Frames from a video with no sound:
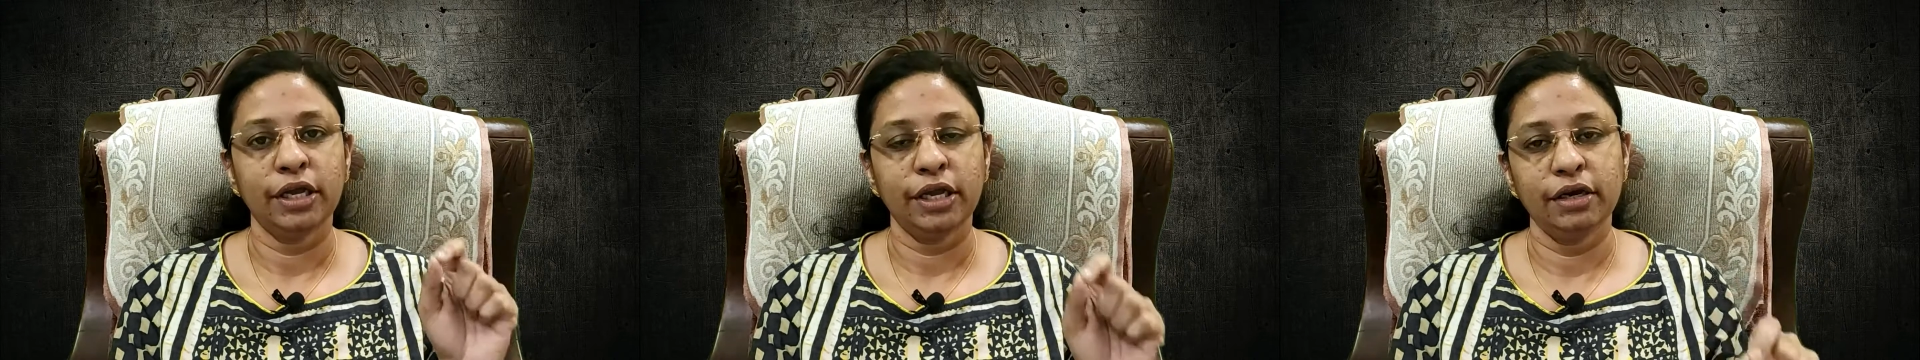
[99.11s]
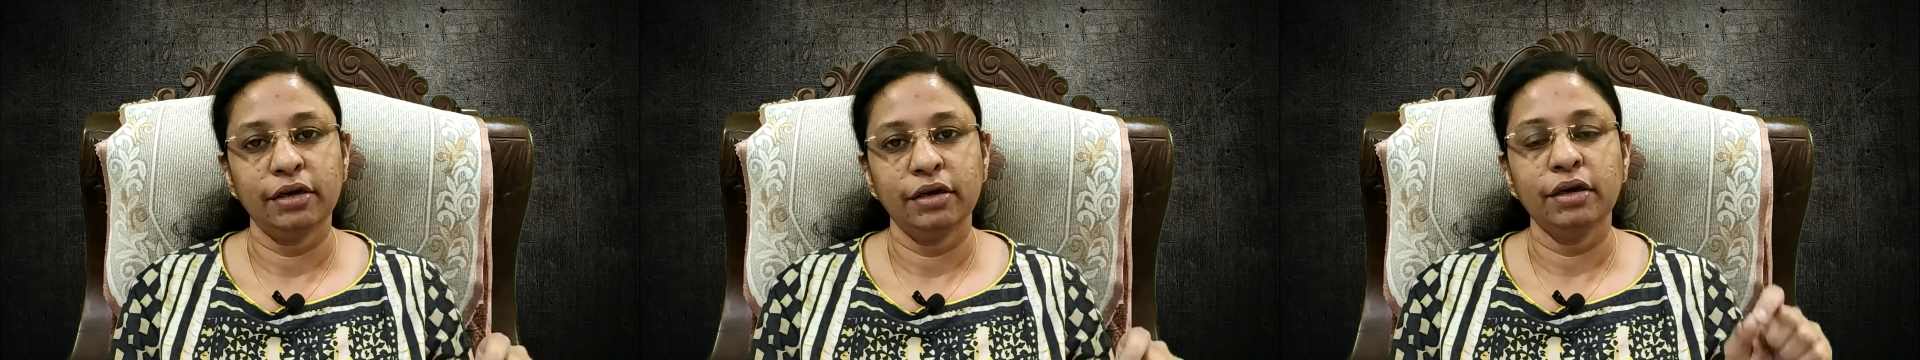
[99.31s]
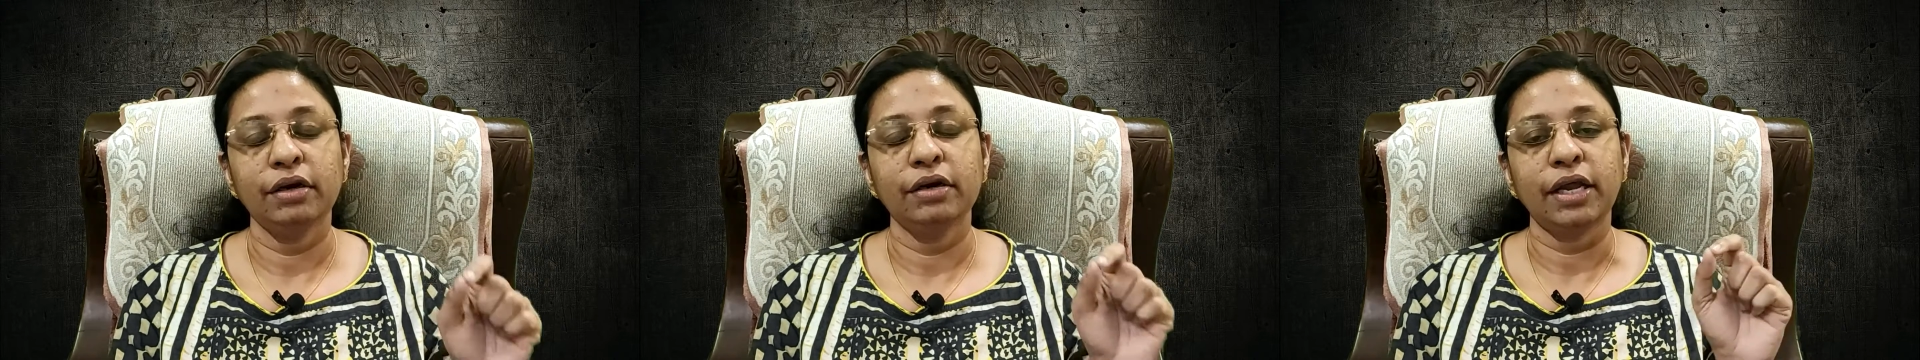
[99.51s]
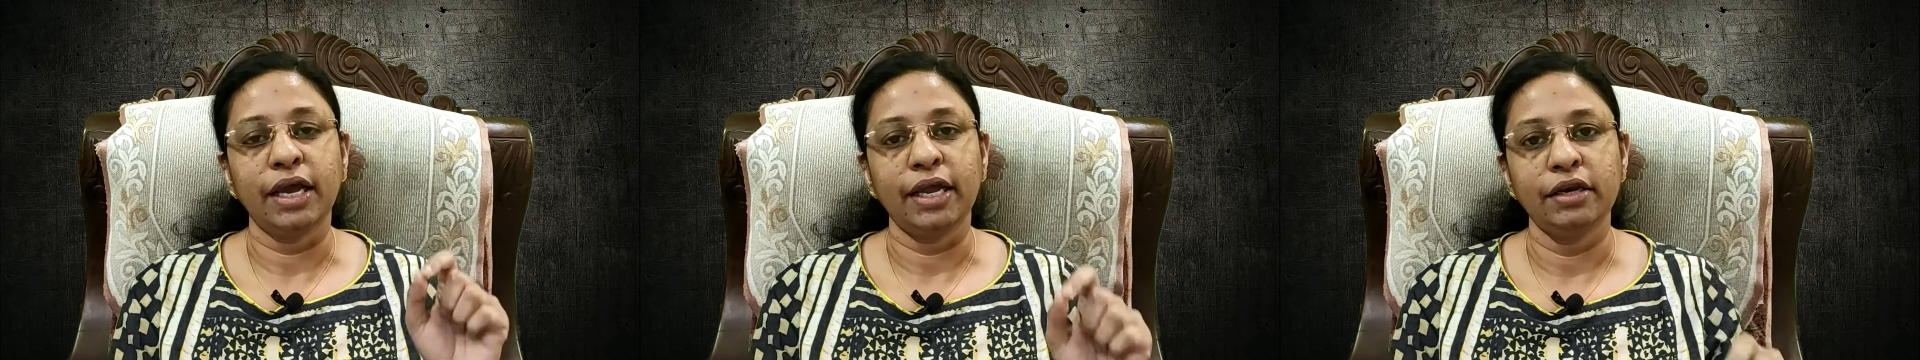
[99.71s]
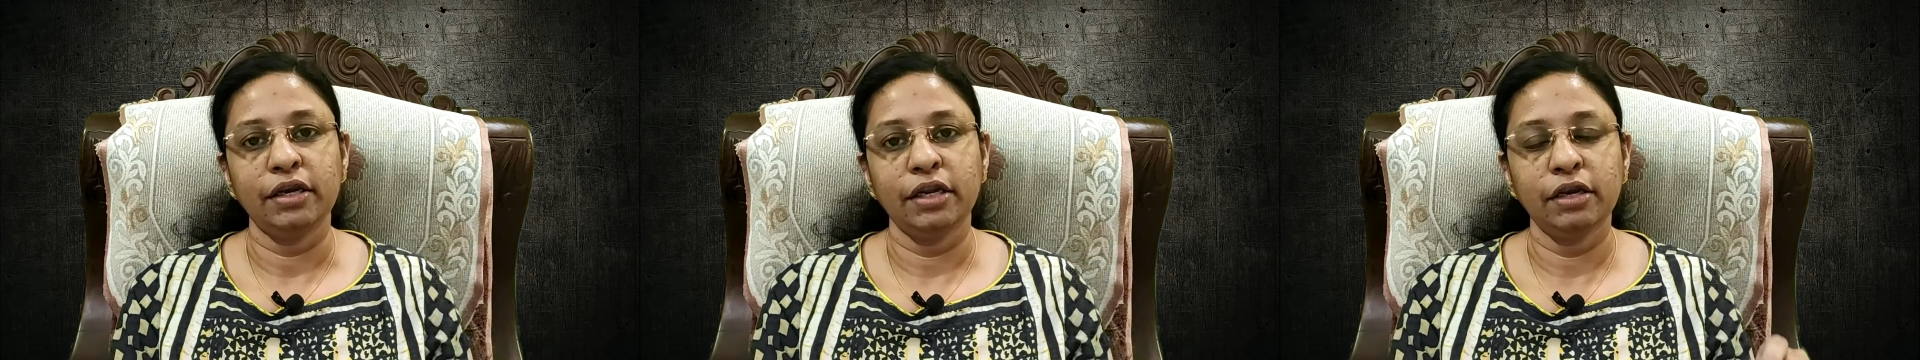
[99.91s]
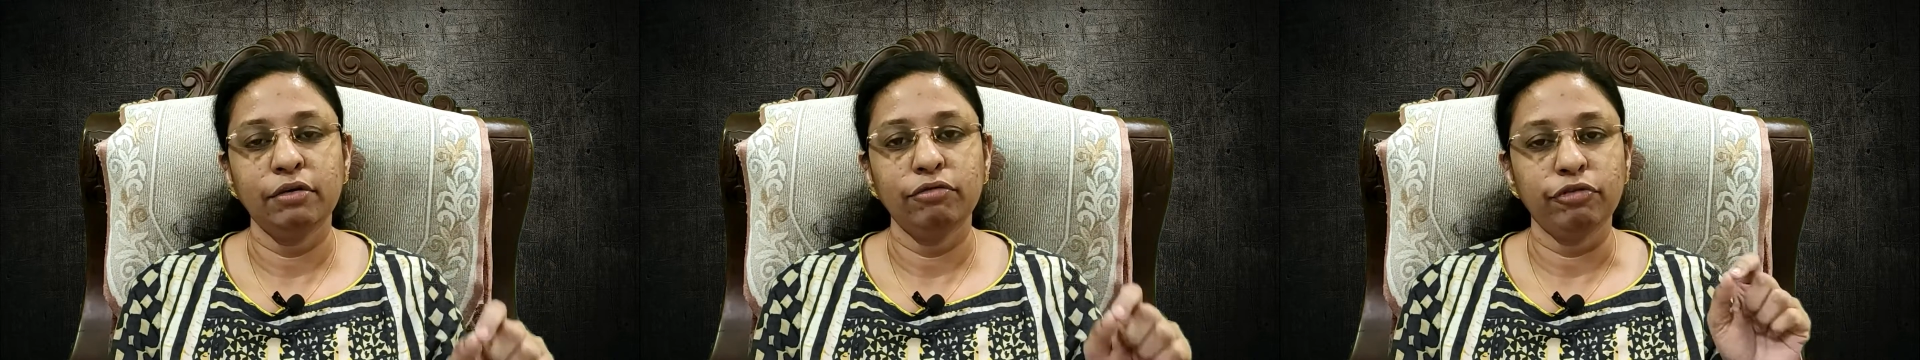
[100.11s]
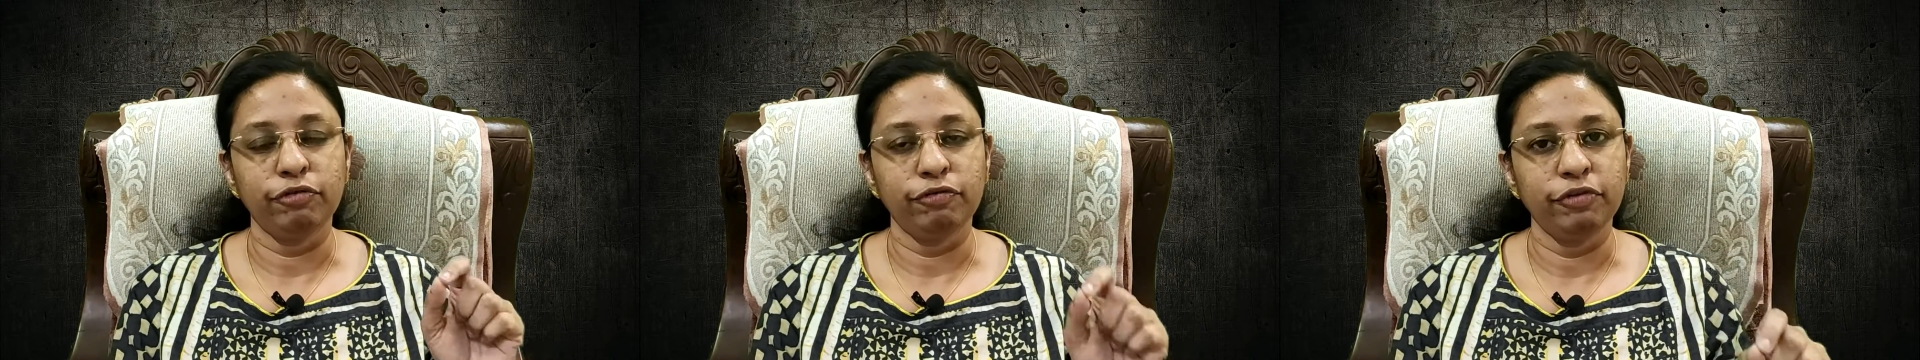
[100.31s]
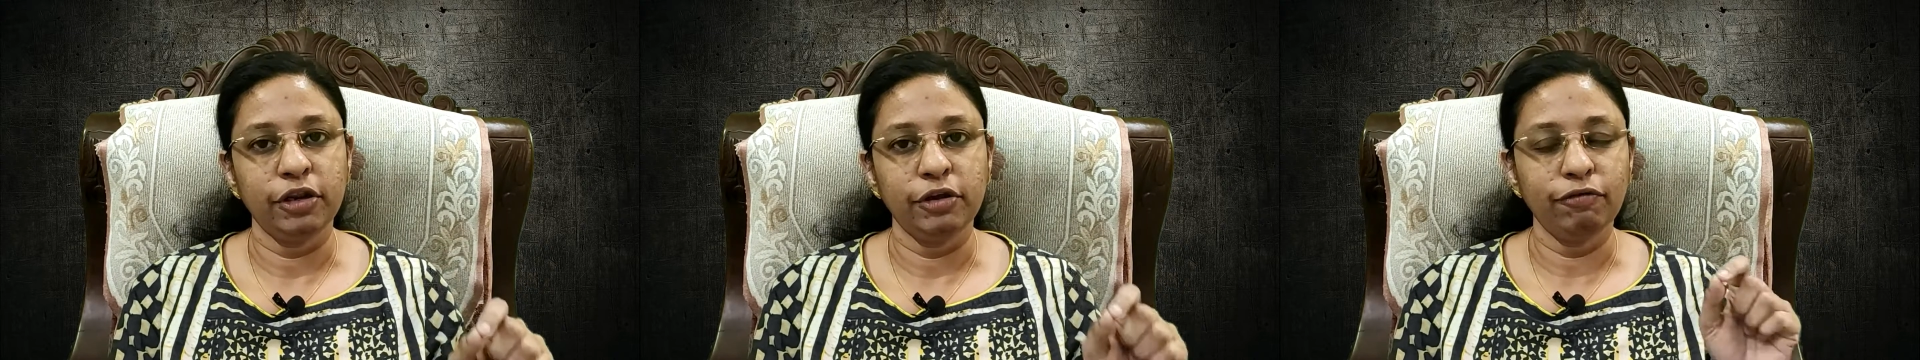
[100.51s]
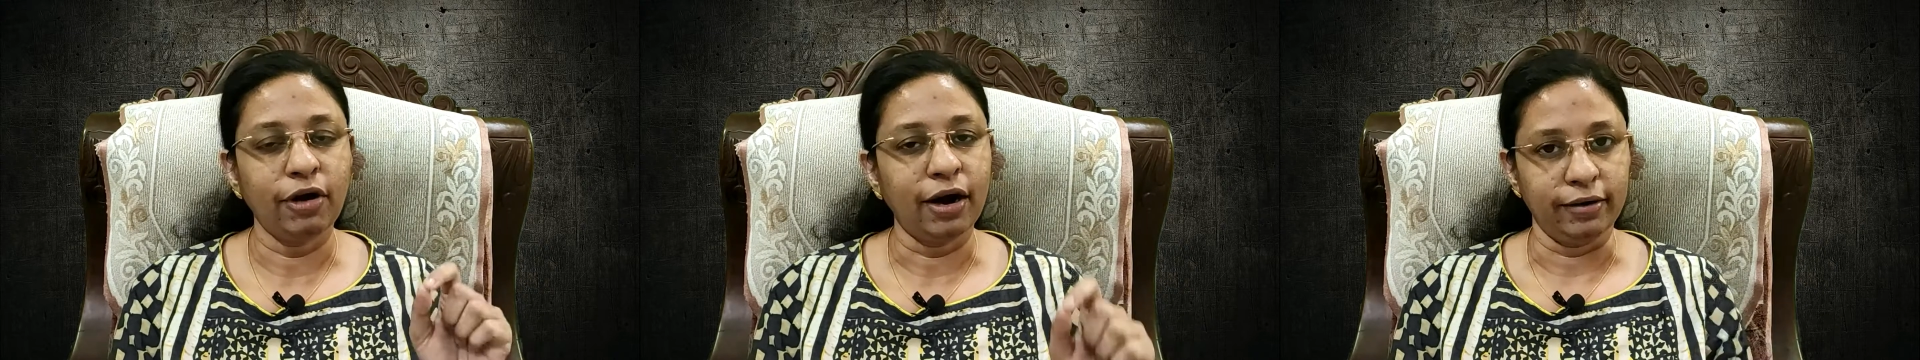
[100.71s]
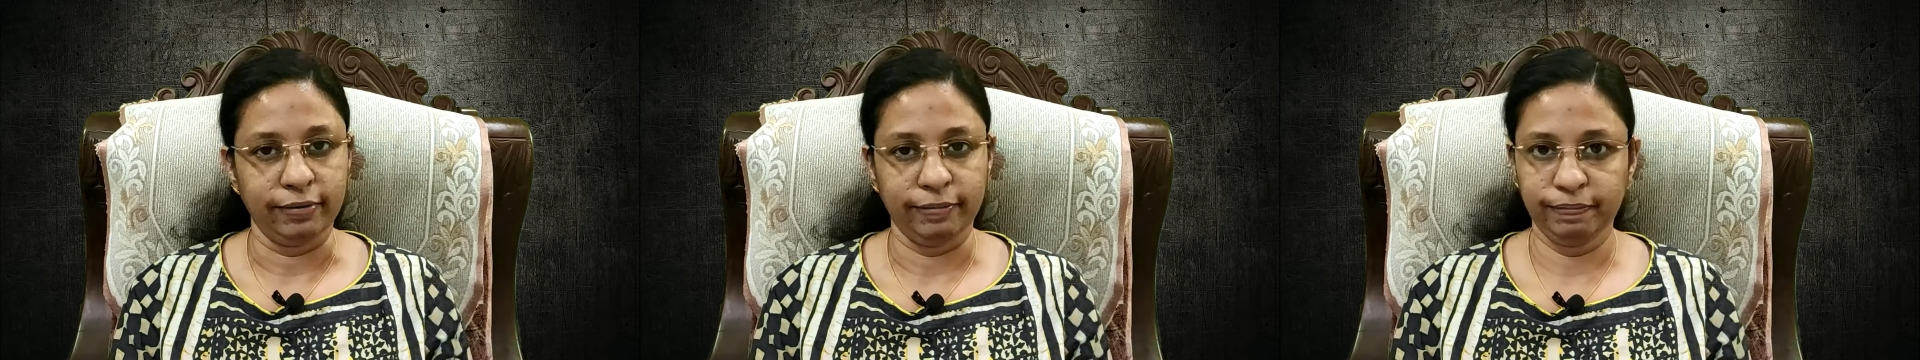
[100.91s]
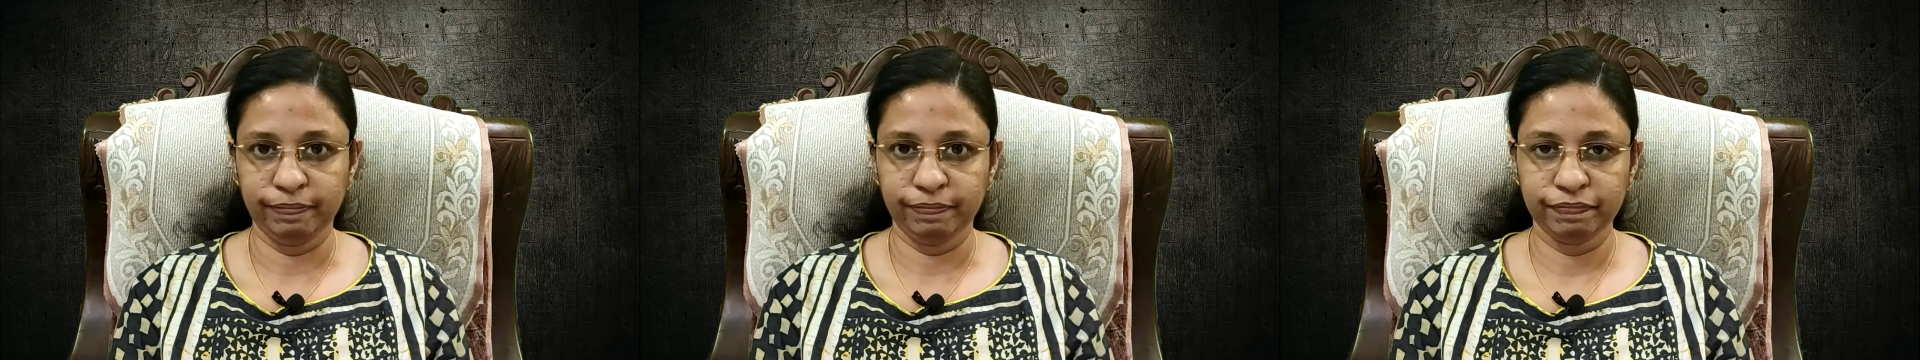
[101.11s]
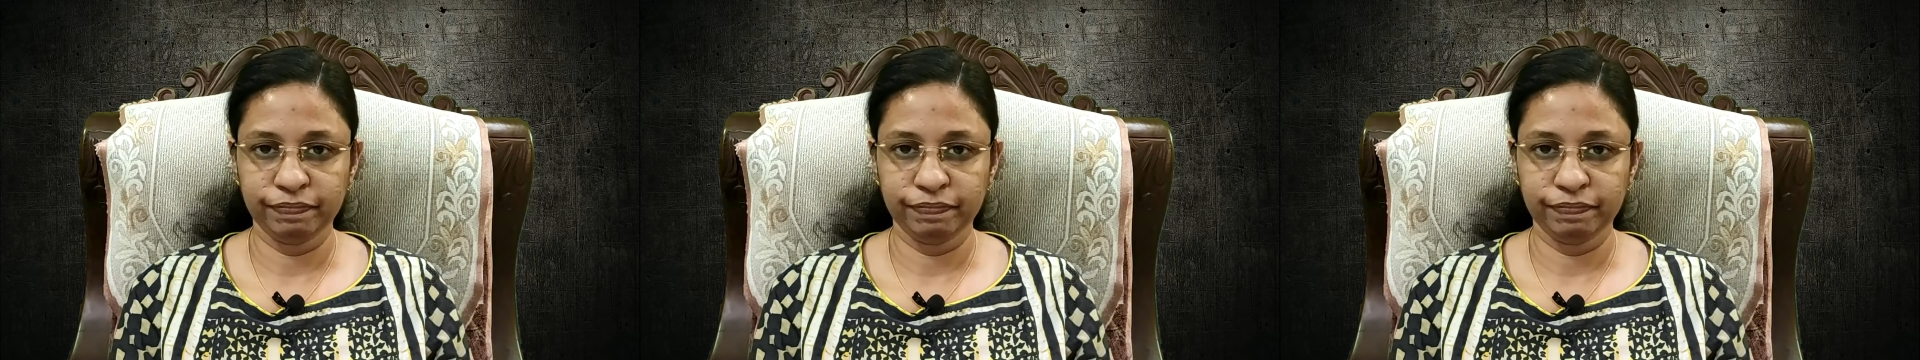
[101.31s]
in 1951.